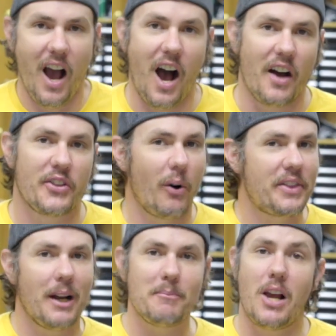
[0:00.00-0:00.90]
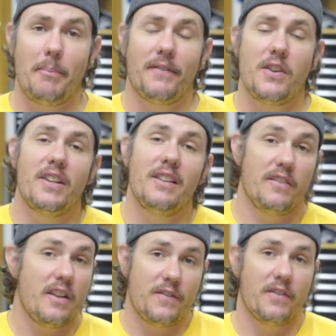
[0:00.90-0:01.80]
Uh, throw a thumbs up if you
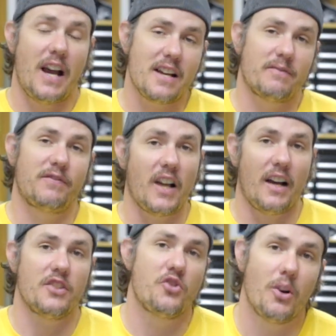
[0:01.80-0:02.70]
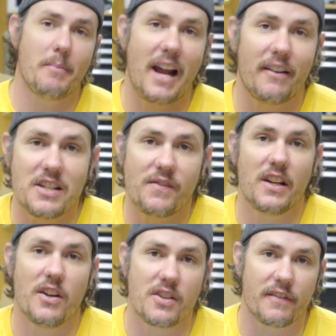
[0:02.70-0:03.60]
if you guys have gotten enjoyment out of these
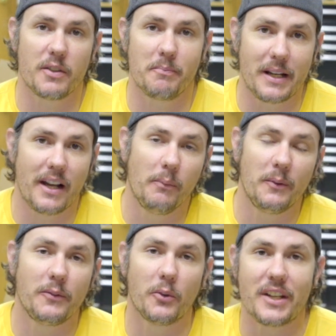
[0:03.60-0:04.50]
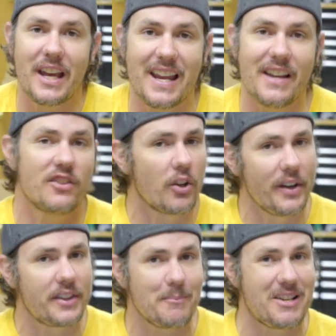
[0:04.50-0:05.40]
videos, if they've been helpful for you. It, eh, throw
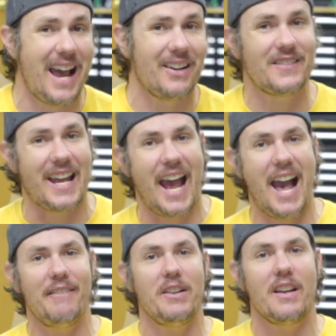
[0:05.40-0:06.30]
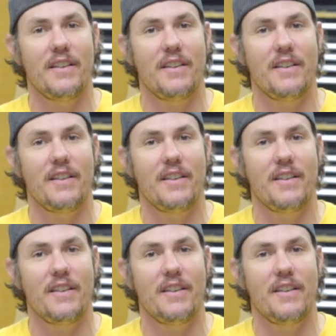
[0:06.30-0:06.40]
a thumbs down if they haven't.